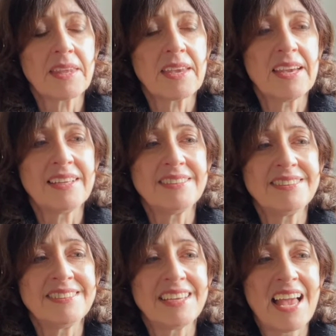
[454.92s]

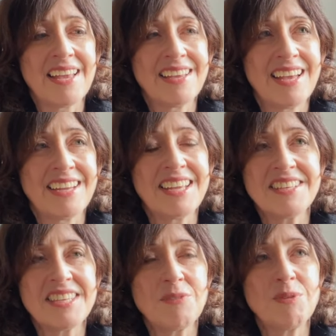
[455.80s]
And I
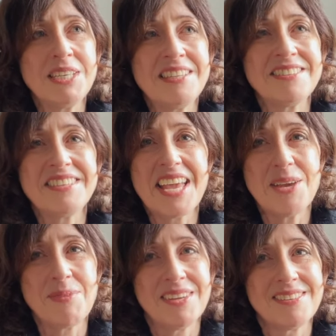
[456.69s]
said, we need to
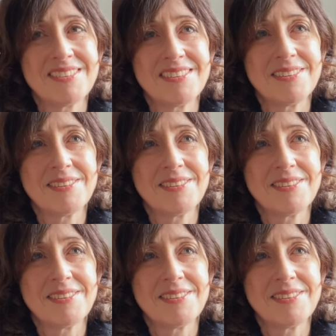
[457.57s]
name it.